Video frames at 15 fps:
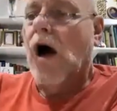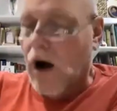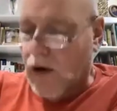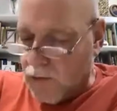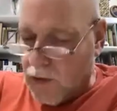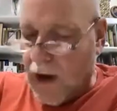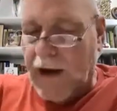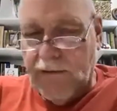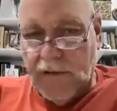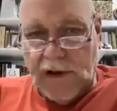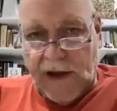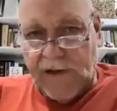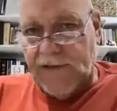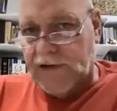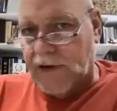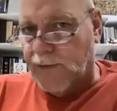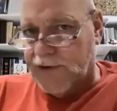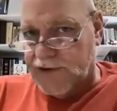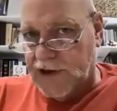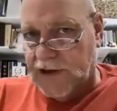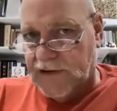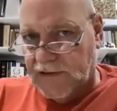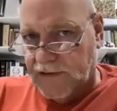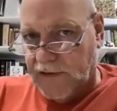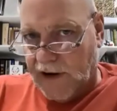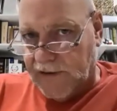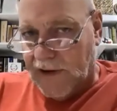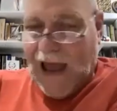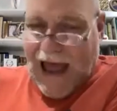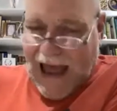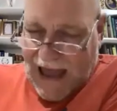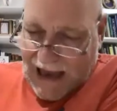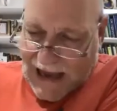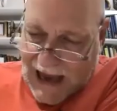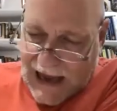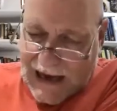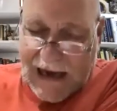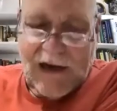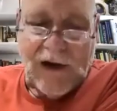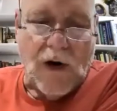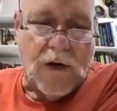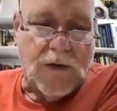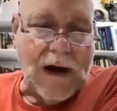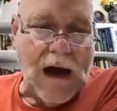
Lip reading: a right relationship with Jesus Christ. And God had to go